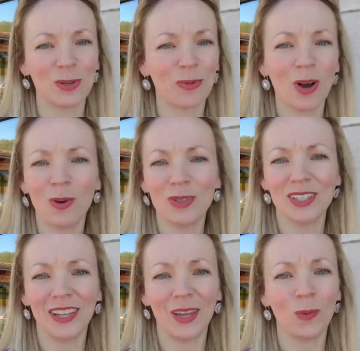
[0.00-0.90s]
so
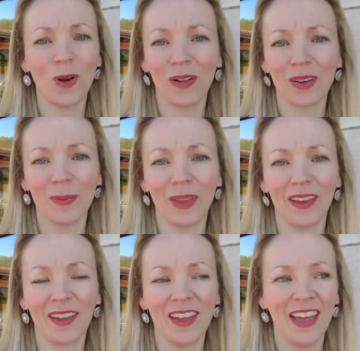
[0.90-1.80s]
cozy and
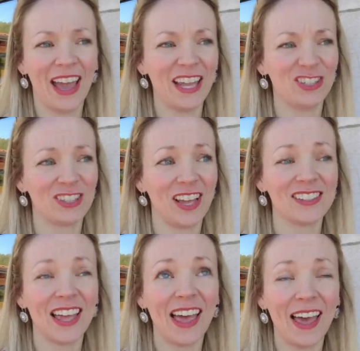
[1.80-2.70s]
welcoming and just
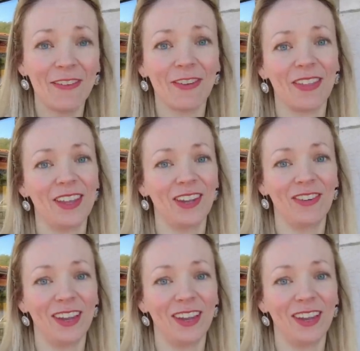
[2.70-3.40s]
has everything you